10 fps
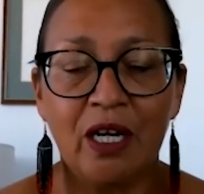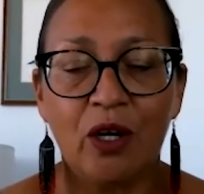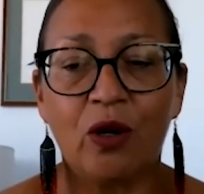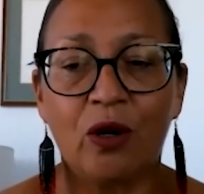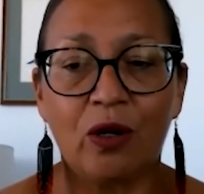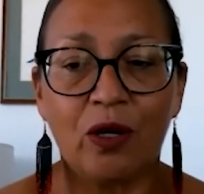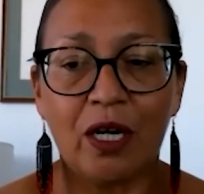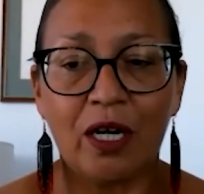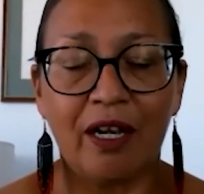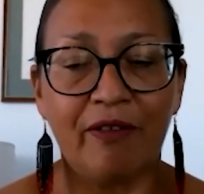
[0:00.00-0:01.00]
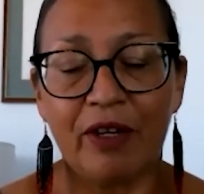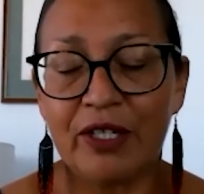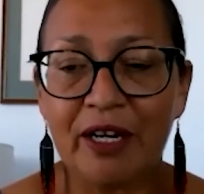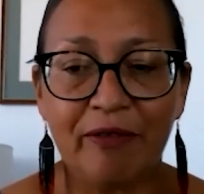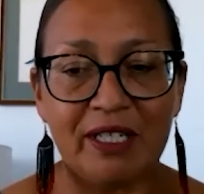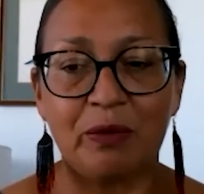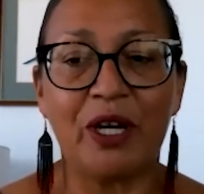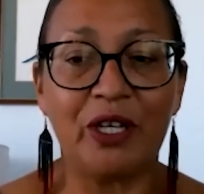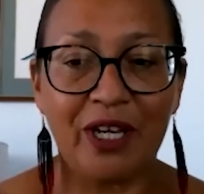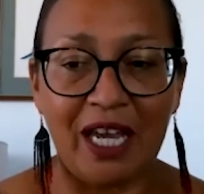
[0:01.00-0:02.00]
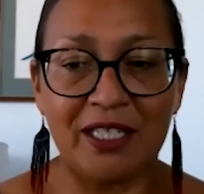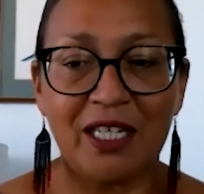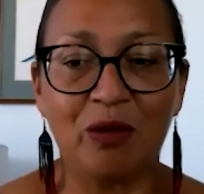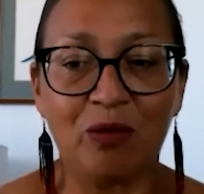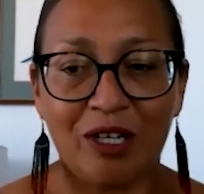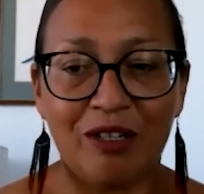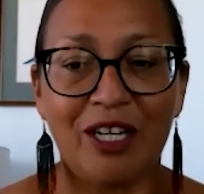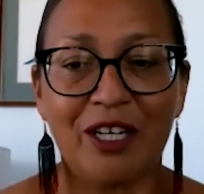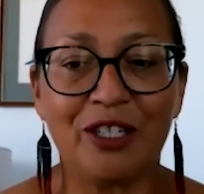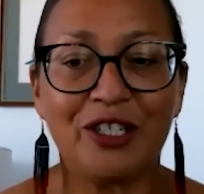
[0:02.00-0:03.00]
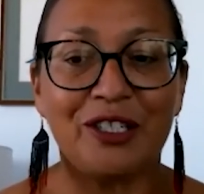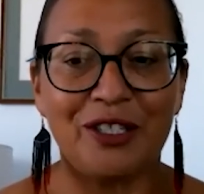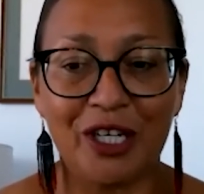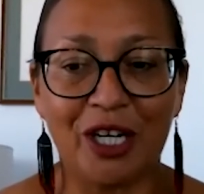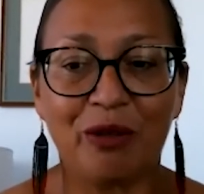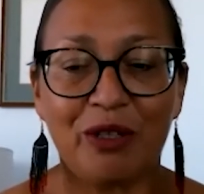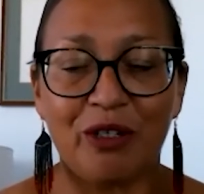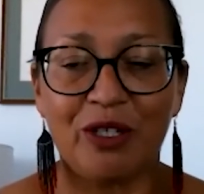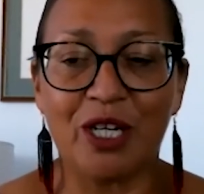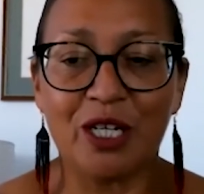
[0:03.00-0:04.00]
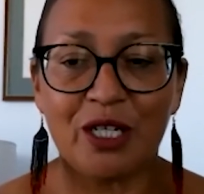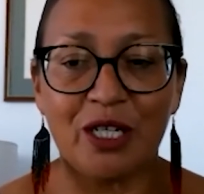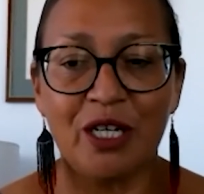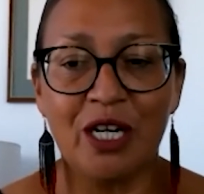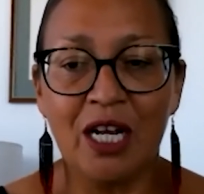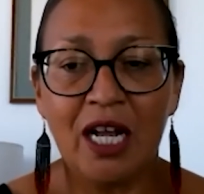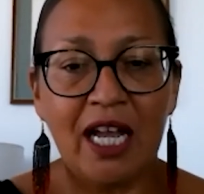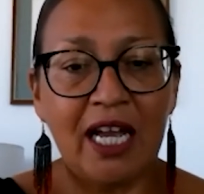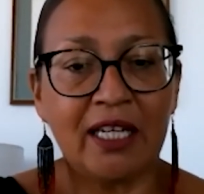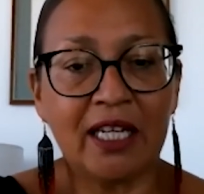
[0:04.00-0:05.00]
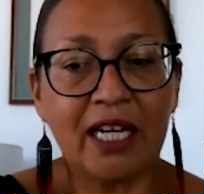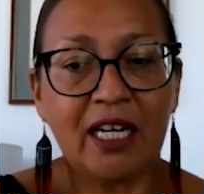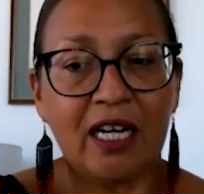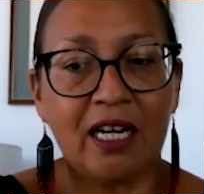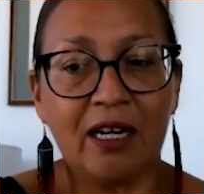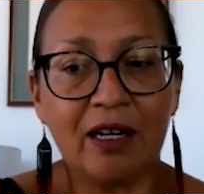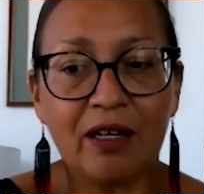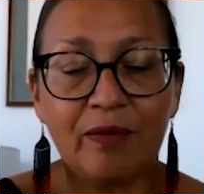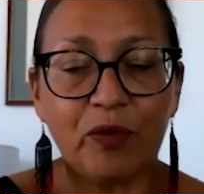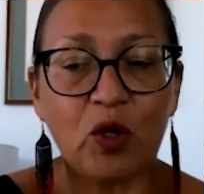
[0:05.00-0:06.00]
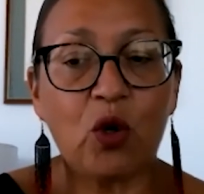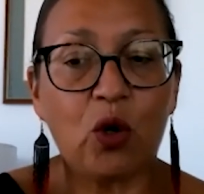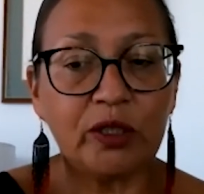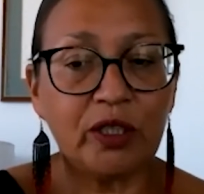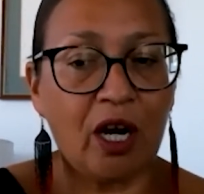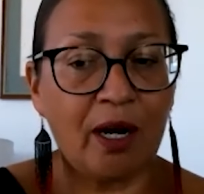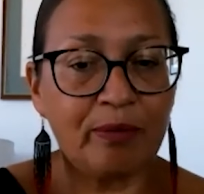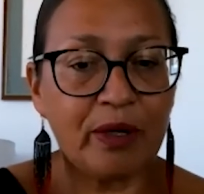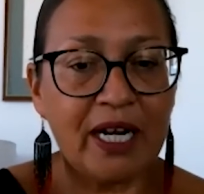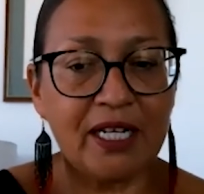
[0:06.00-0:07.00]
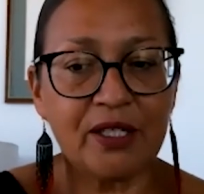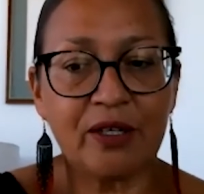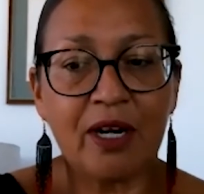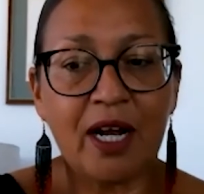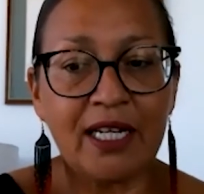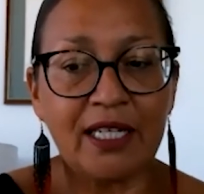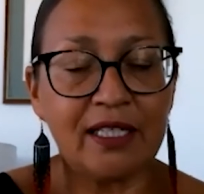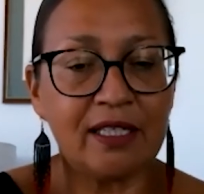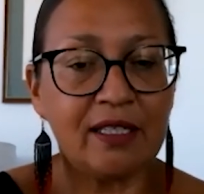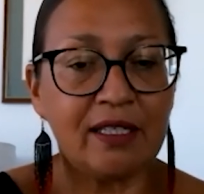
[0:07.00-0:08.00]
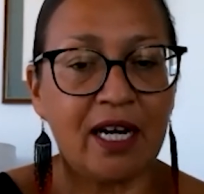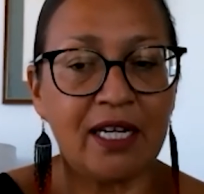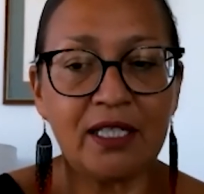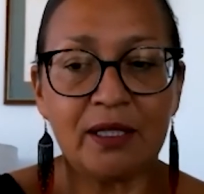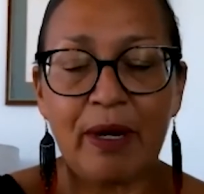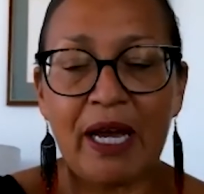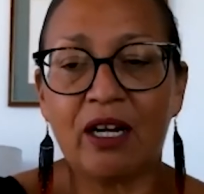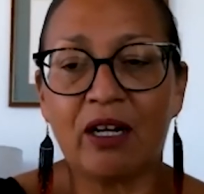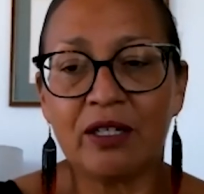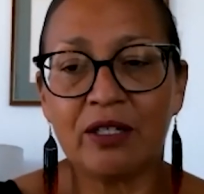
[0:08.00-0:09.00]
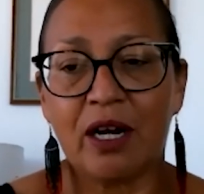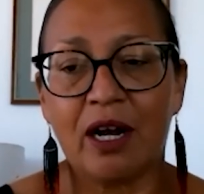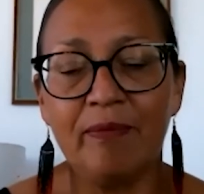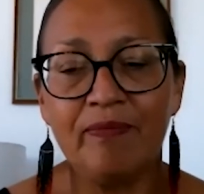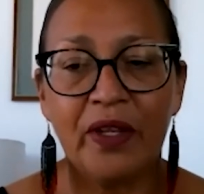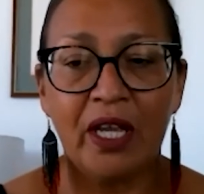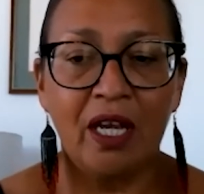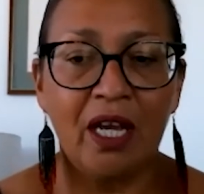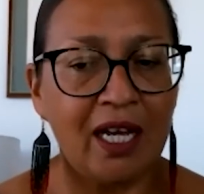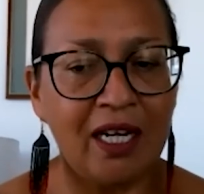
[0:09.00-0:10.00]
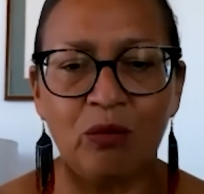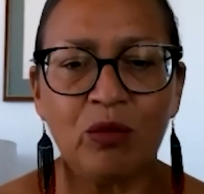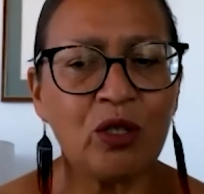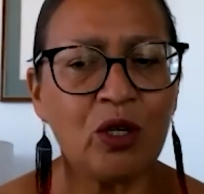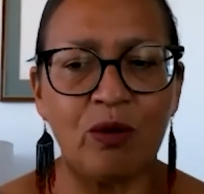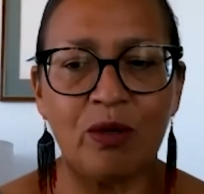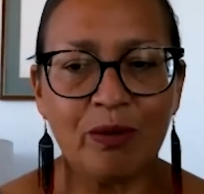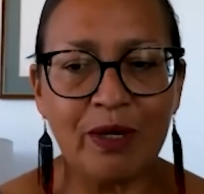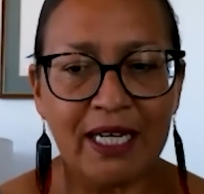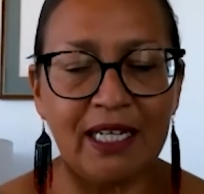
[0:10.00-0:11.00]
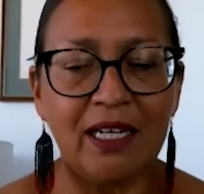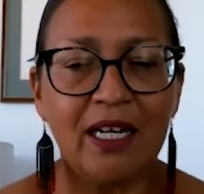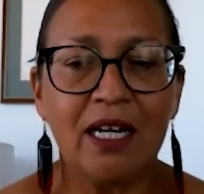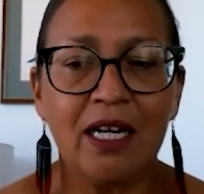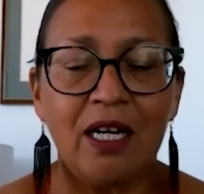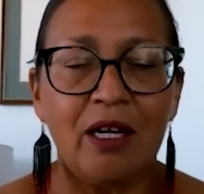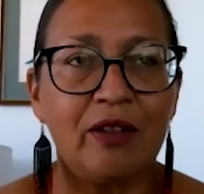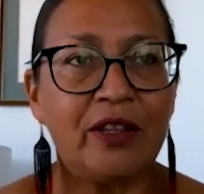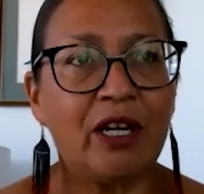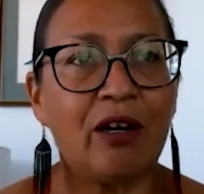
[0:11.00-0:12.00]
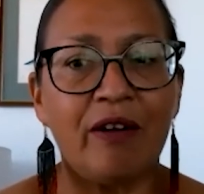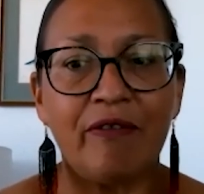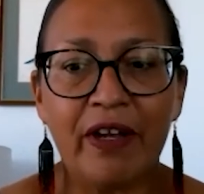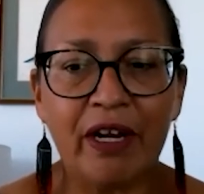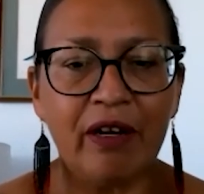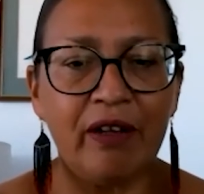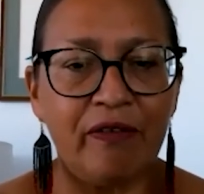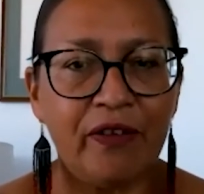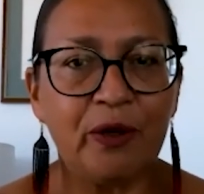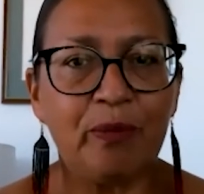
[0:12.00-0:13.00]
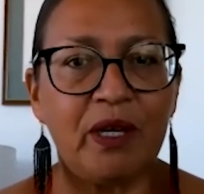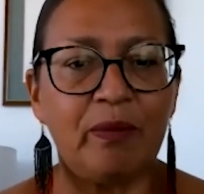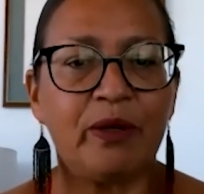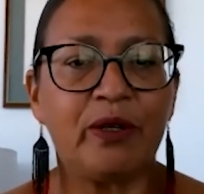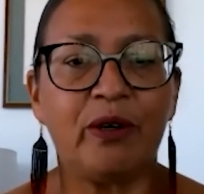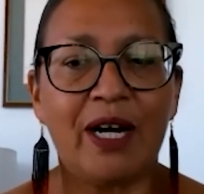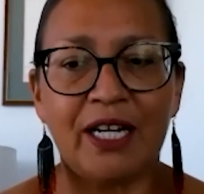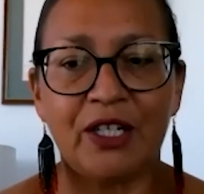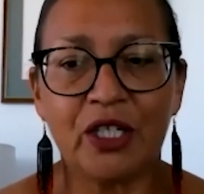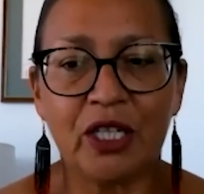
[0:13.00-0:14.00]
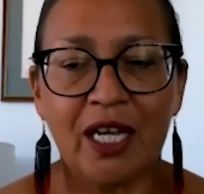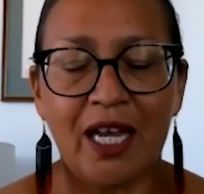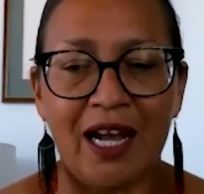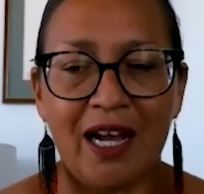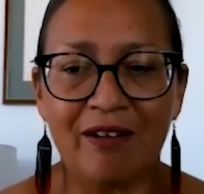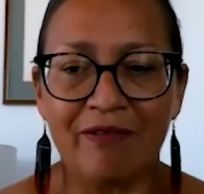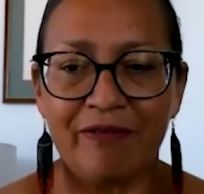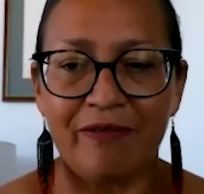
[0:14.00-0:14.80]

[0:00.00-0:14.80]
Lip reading: or if there's any reason why you can't take one or the other, just check with your doctor, and like a cold compress or ice pack on top, and it will go away. There are very few people who actually have